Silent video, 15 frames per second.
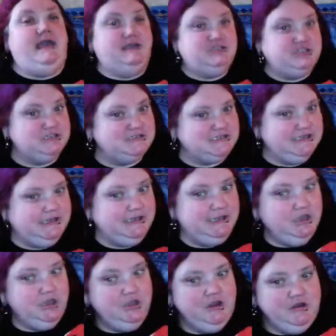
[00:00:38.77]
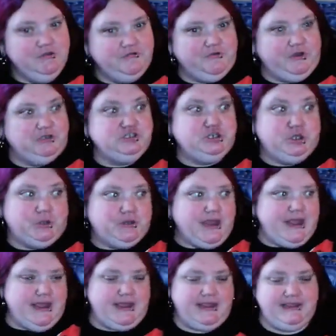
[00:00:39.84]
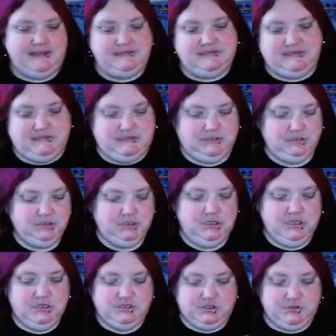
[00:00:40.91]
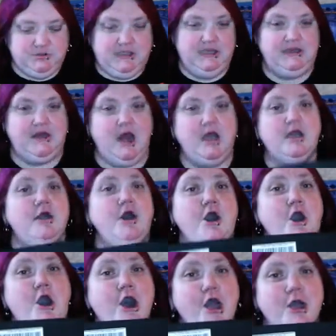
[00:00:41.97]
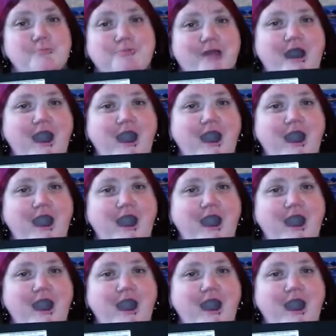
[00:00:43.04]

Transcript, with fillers: anxiously for two days to get our horror